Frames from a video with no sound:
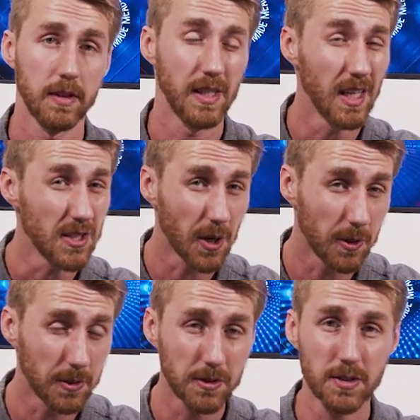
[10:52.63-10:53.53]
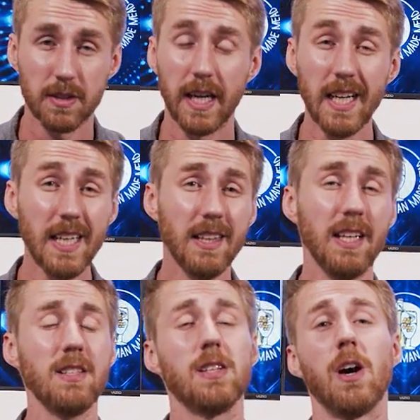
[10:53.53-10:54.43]
yeast hulls,
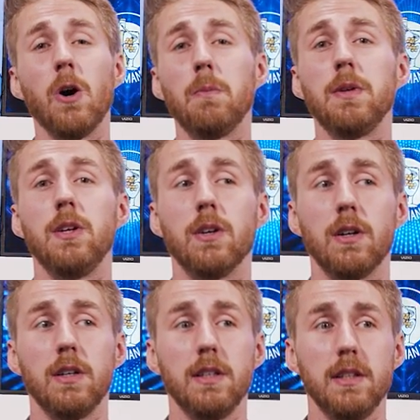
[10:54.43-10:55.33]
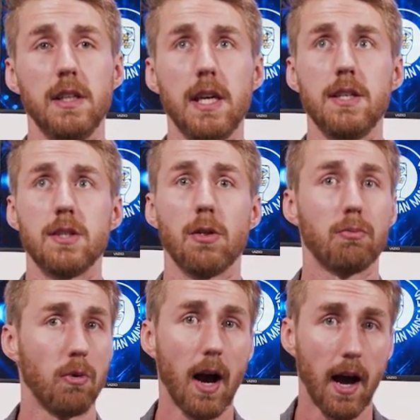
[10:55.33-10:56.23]
anything to help your yeast
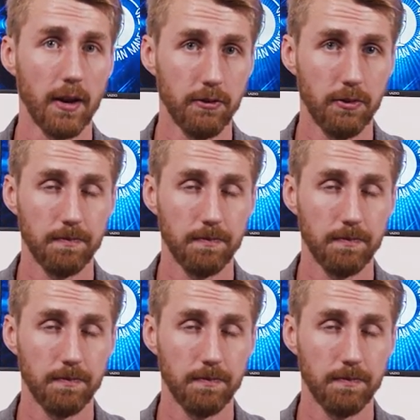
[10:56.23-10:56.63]
thrive.